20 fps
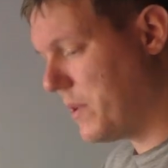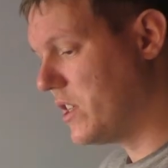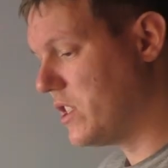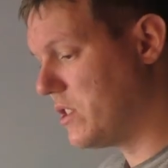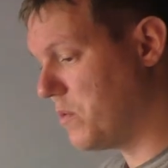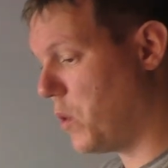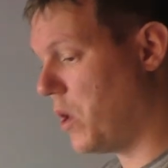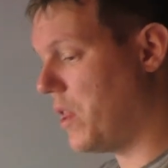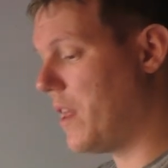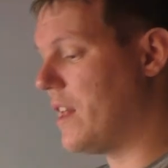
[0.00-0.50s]

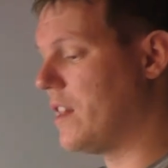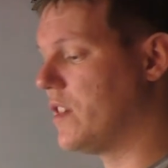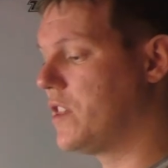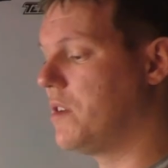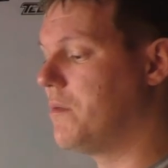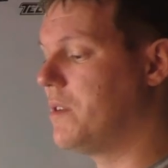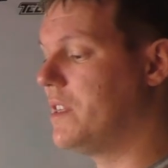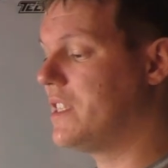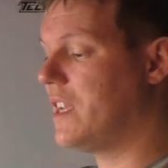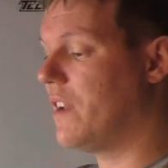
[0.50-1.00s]
because what that'll
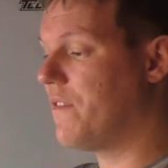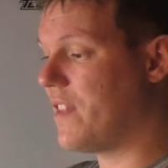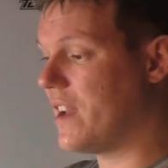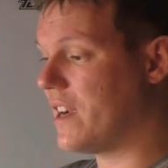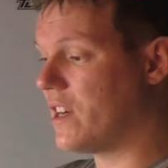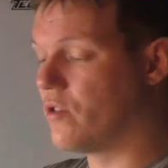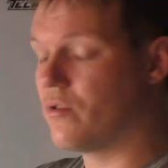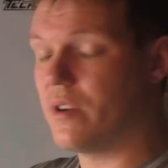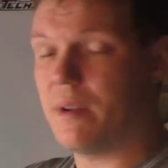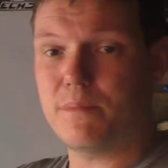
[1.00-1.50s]
do is, if
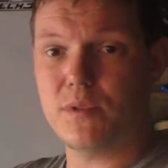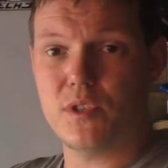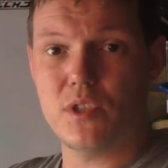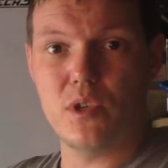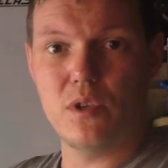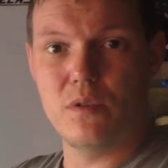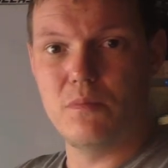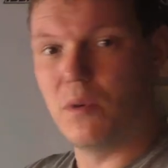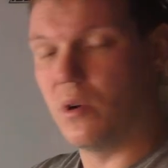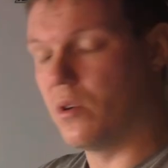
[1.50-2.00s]
that grips
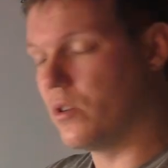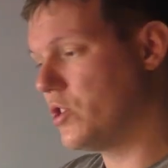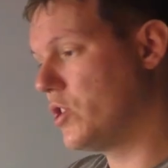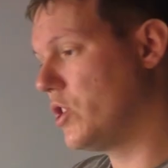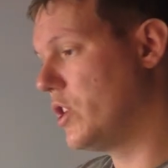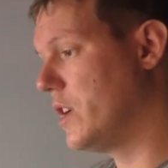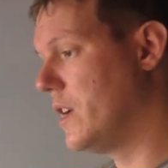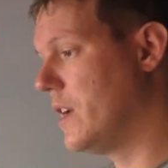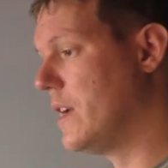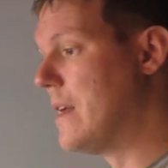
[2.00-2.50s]
too
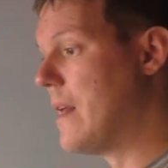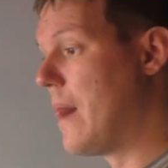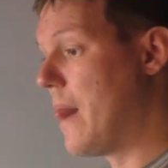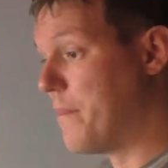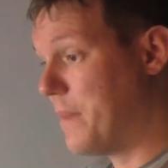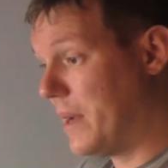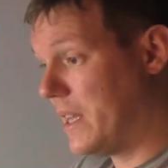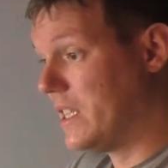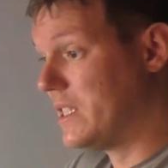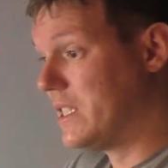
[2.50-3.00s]
much,
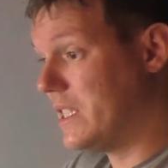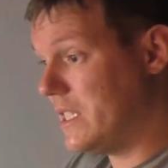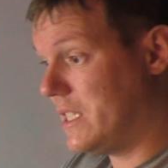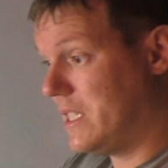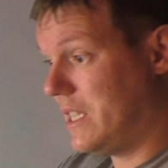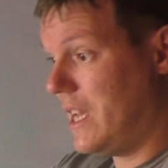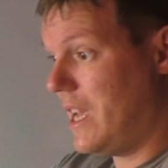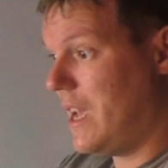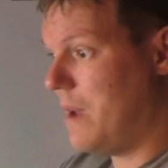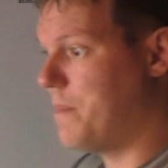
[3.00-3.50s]
because it's
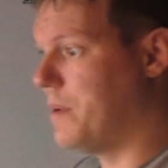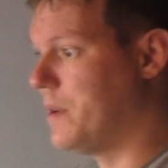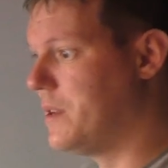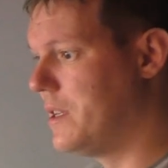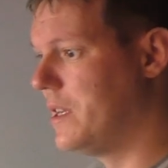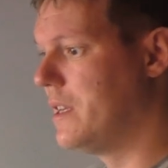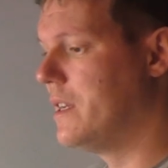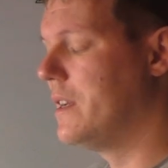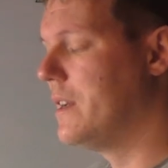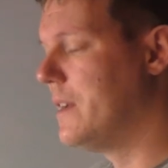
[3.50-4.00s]

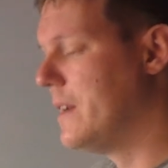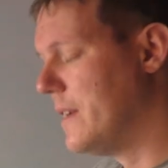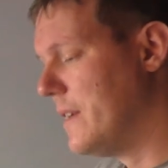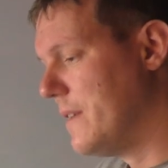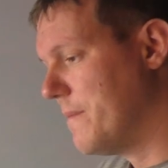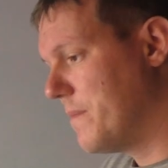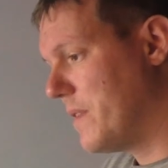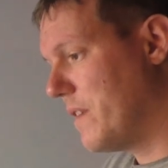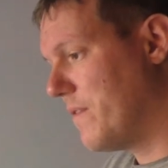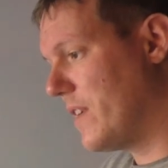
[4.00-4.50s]
tapered,
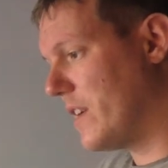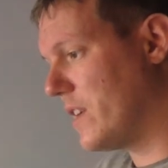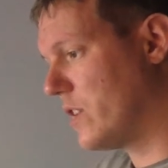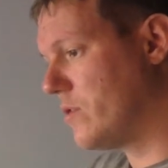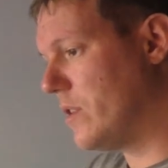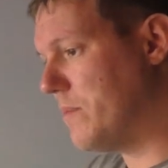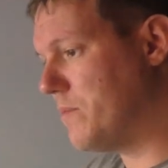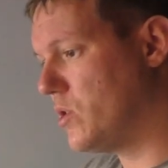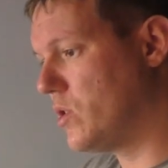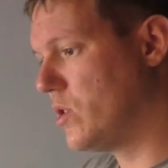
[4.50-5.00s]
if that
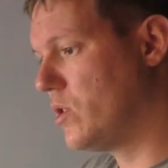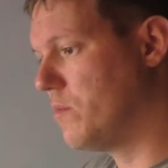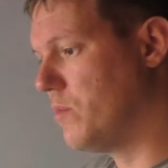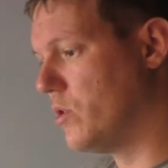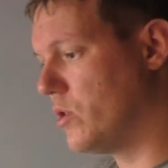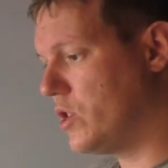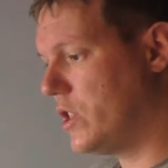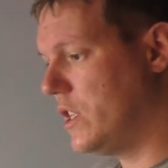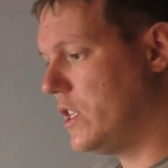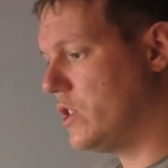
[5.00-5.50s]
grips too
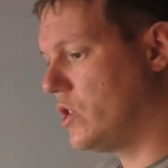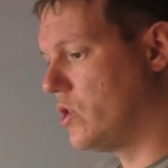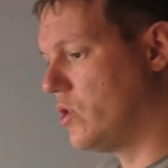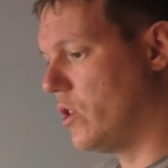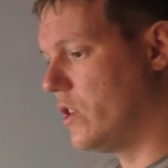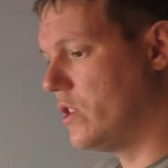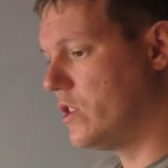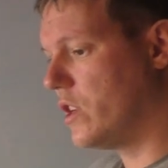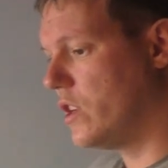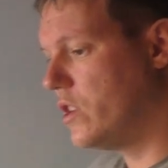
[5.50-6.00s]
much, it's
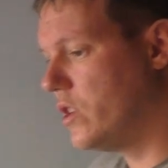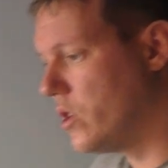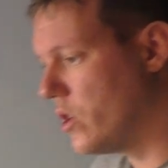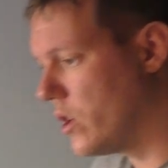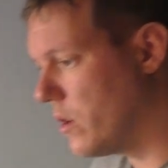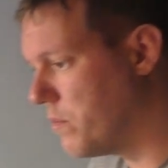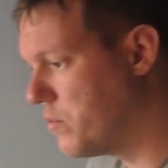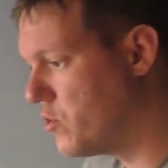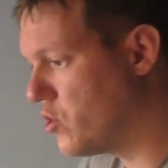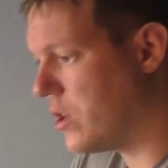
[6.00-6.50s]
going to, and you're
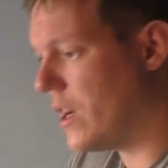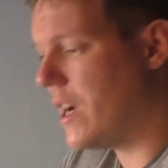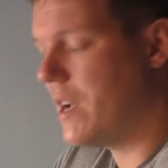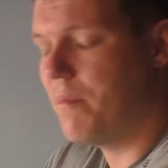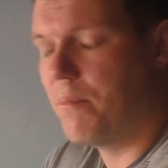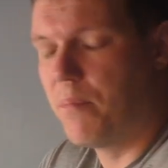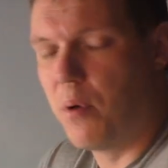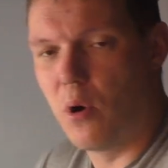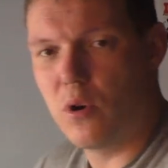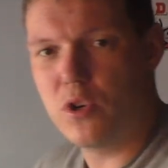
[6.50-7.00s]
going to try
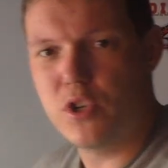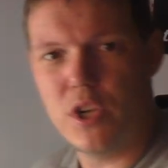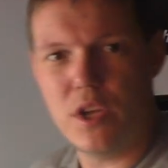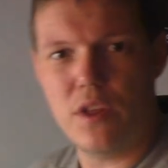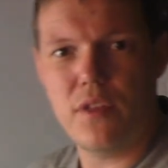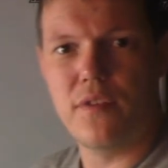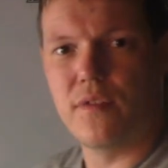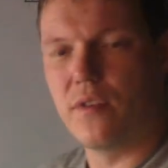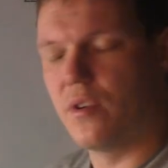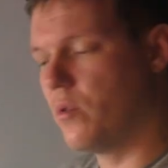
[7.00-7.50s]
and push
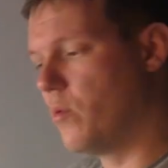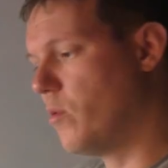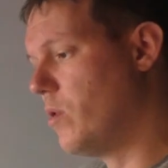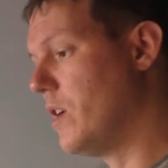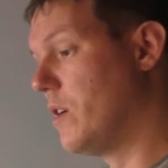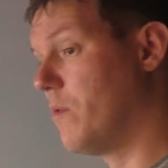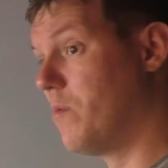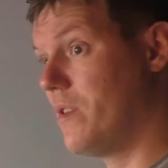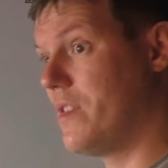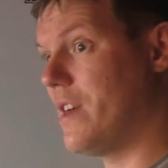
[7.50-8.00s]
it through
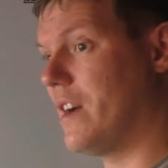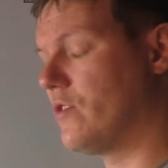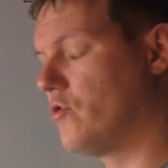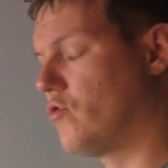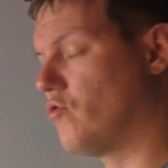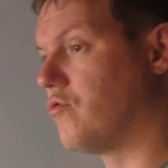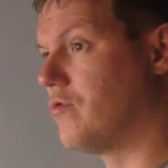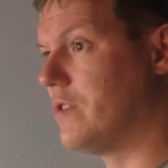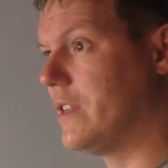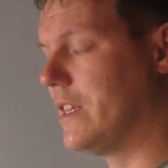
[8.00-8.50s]
with that
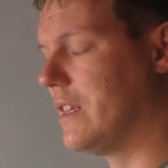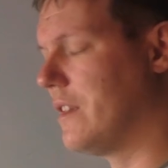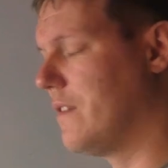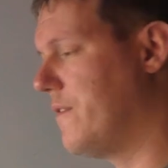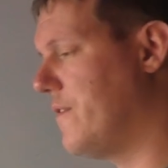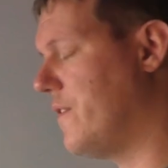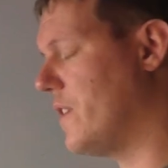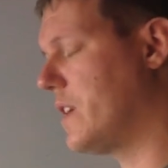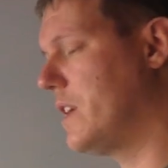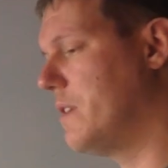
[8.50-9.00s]
drill,
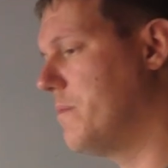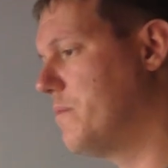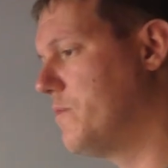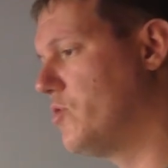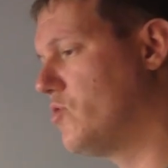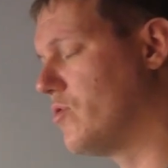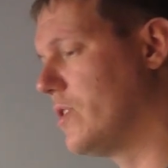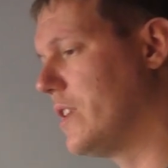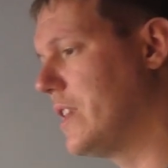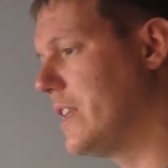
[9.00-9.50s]
fucking
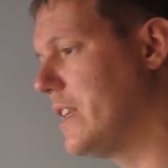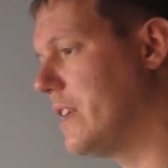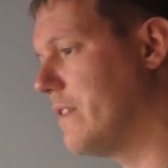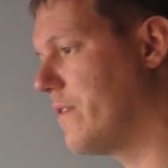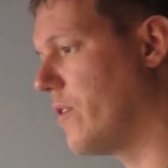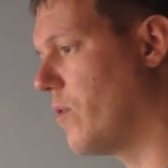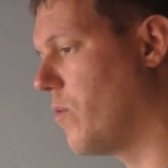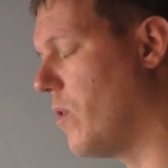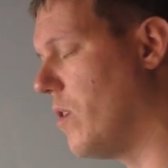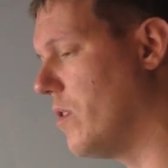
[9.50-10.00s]
drilling
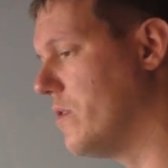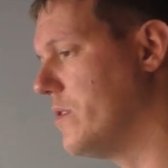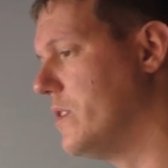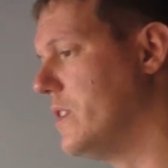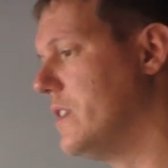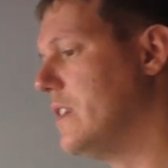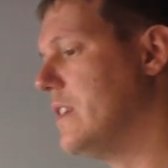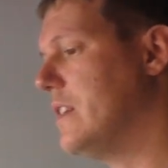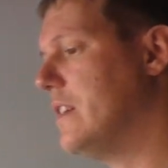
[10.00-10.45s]
it for one,